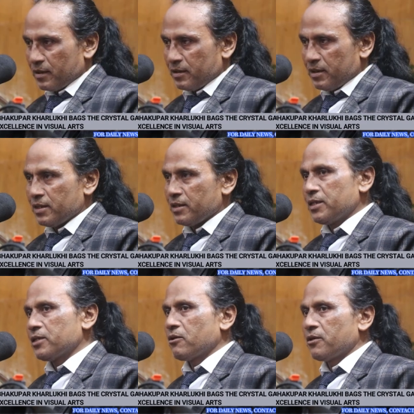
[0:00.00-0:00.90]

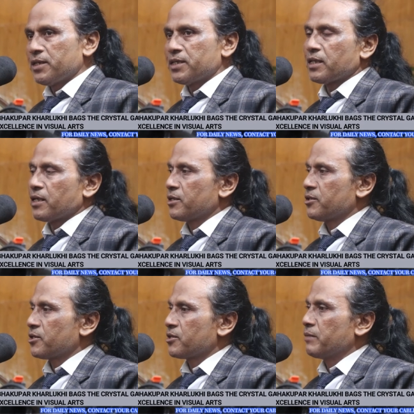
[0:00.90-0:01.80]
These artists are
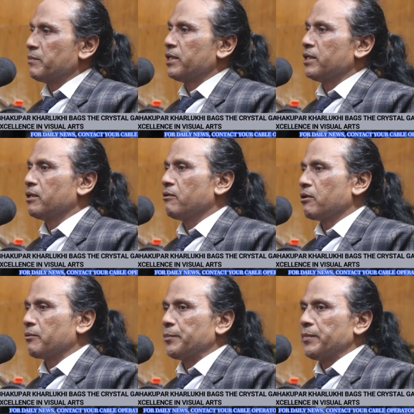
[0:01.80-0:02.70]
just remaining and
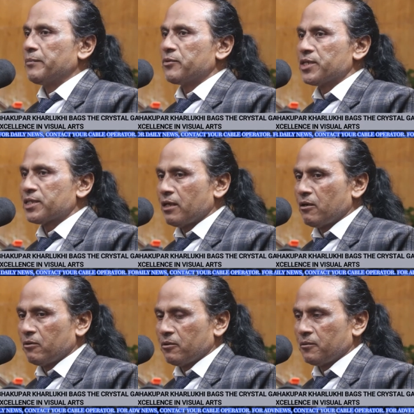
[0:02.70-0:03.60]
all memories
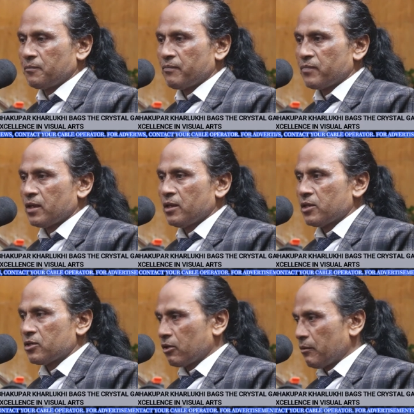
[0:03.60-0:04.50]
now.
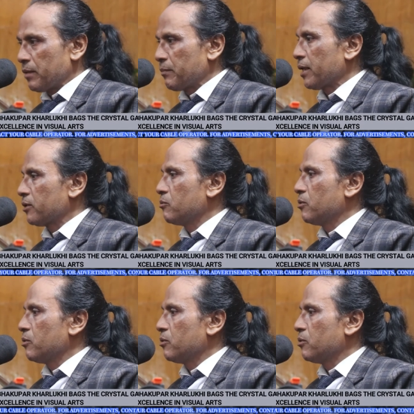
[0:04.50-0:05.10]
So coming back to